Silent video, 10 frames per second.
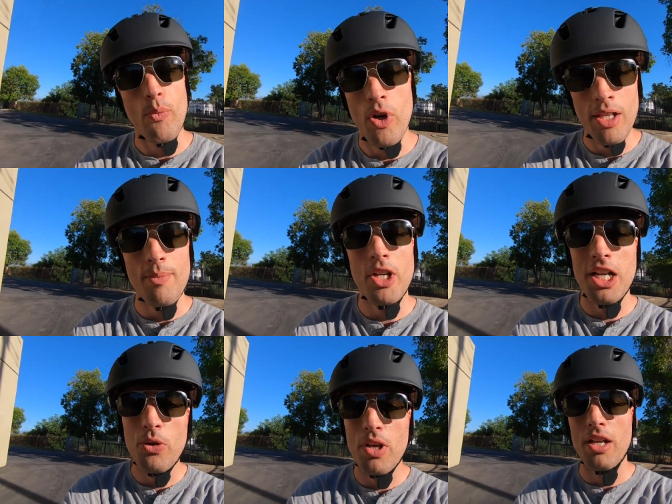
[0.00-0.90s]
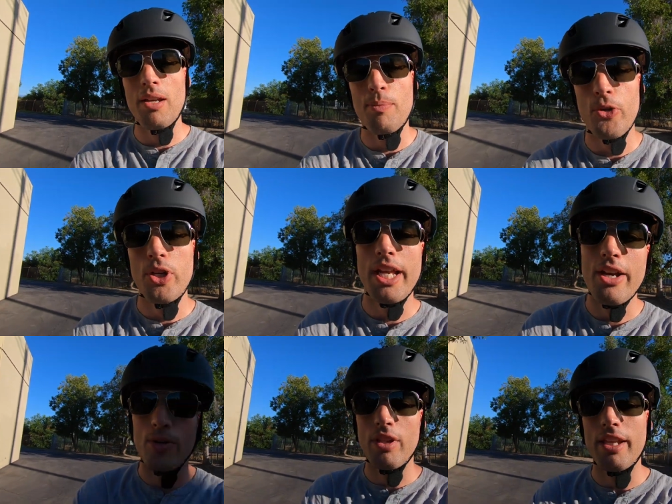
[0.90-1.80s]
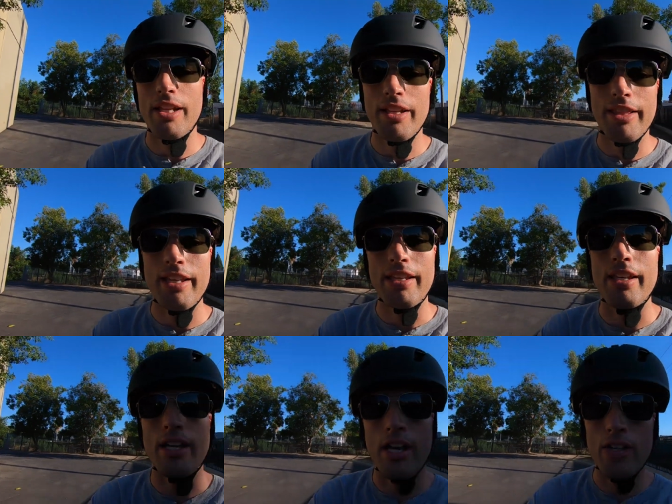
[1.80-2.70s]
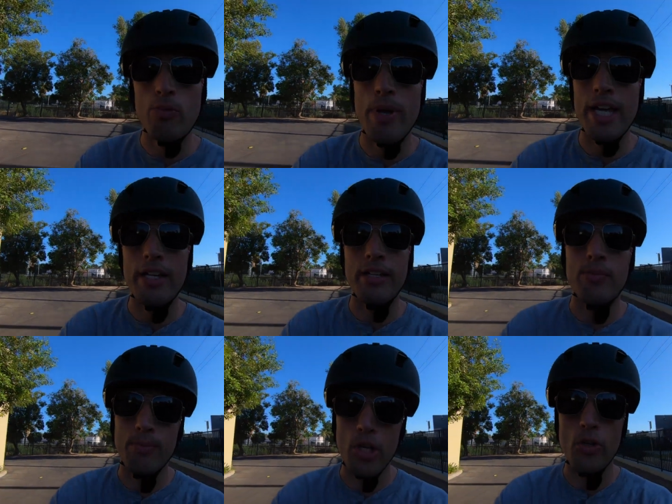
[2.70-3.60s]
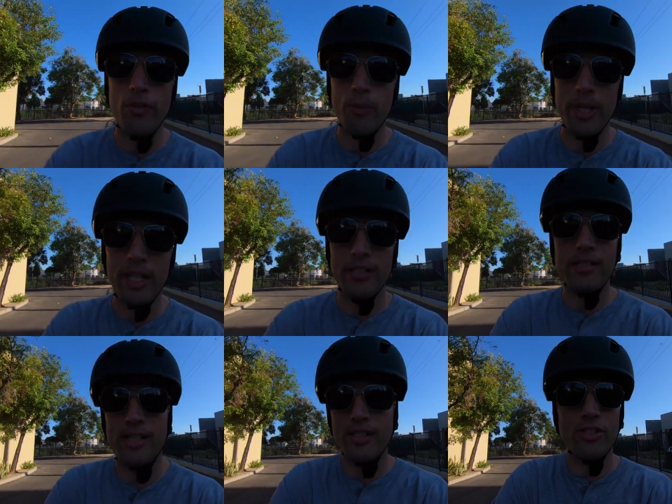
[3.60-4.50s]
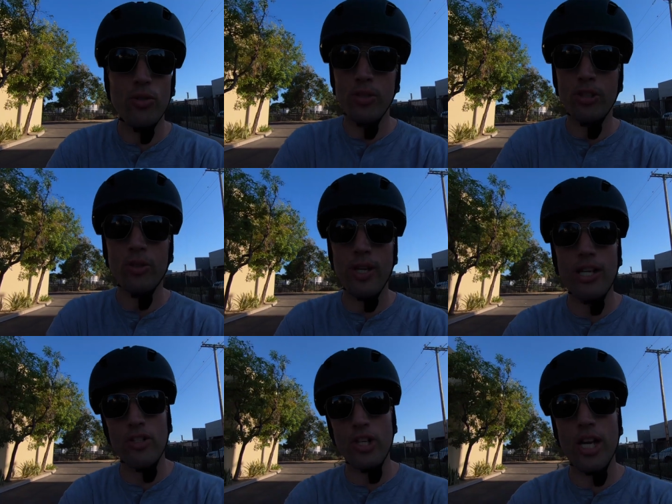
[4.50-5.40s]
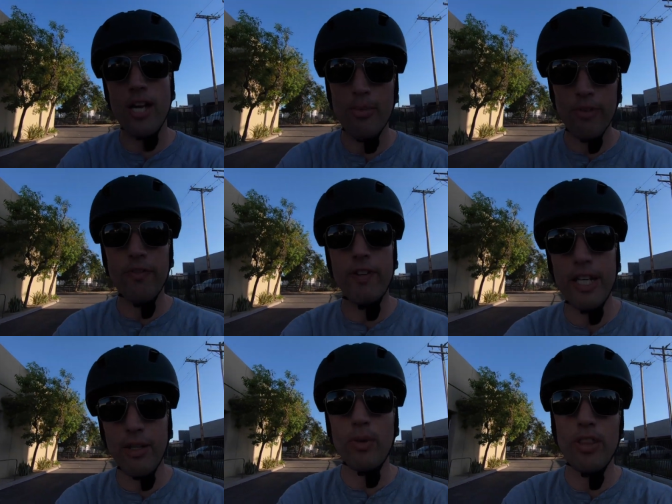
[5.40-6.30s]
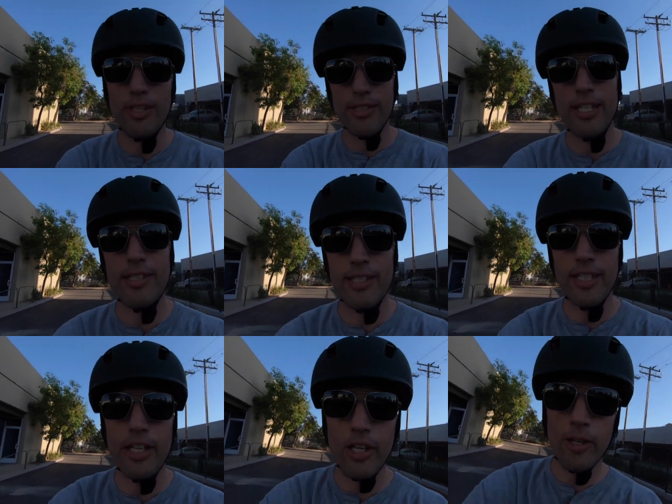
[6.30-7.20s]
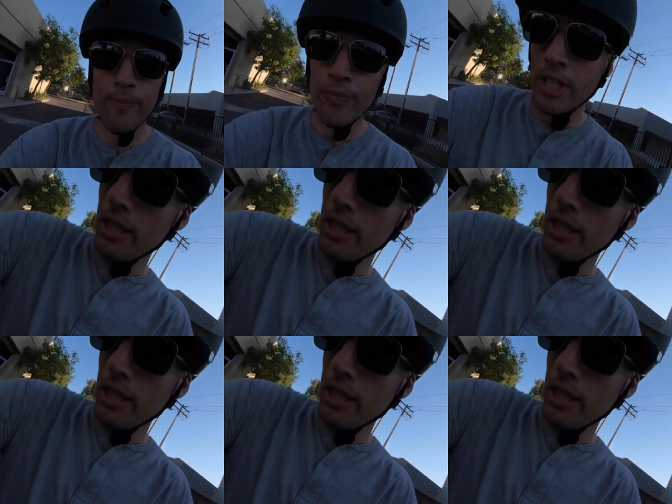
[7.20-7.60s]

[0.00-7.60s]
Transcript: while I'm here, I do want to point out that the automatic mode for pedal assist is doing a great job of fitting with this easy gear.